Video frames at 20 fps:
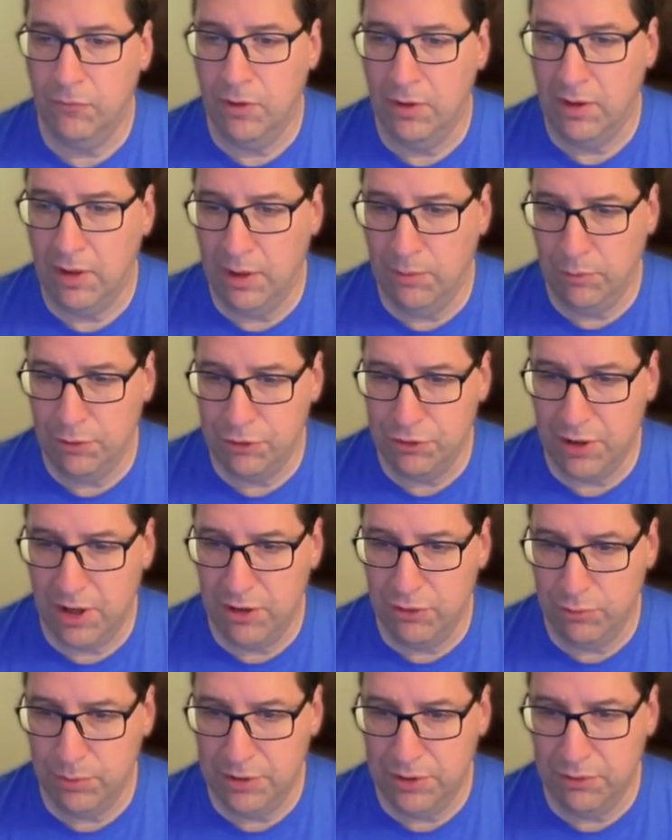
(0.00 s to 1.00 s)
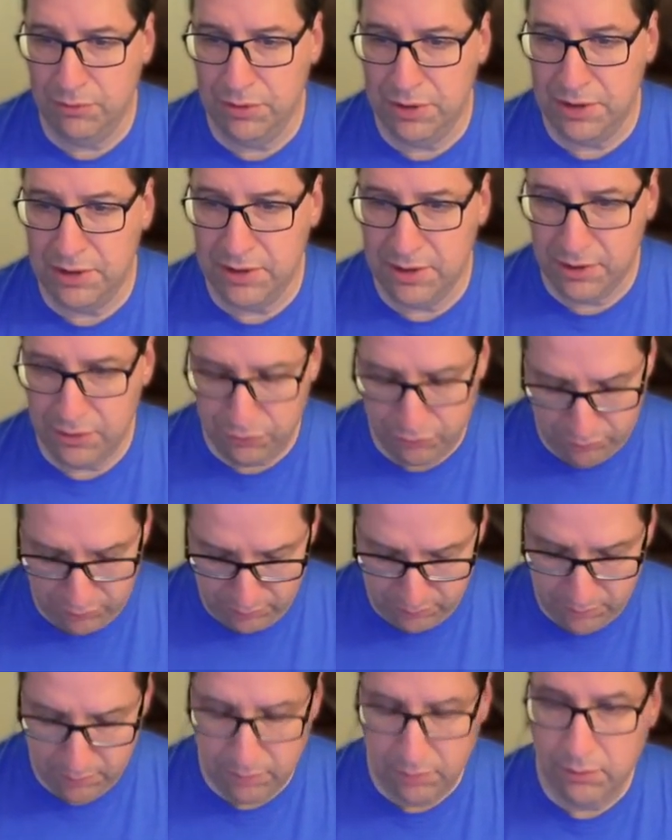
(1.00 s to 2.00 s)
In which case we don't need this.
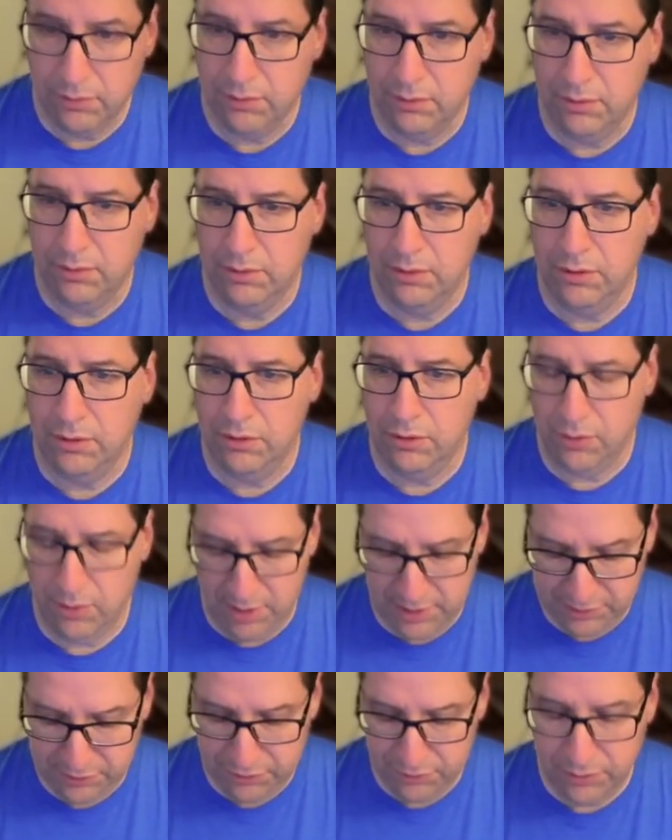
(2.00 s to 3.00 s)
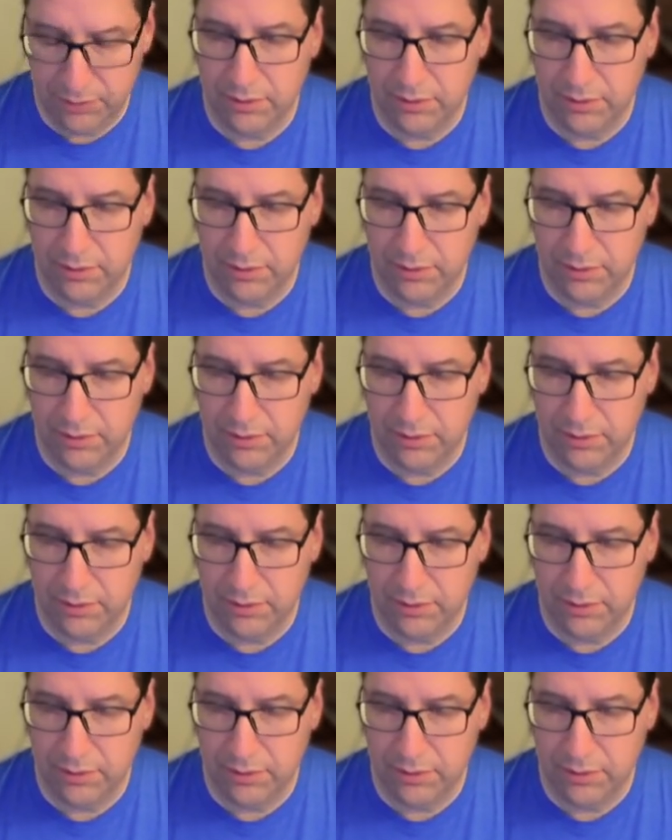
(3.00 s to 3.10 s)
Correct?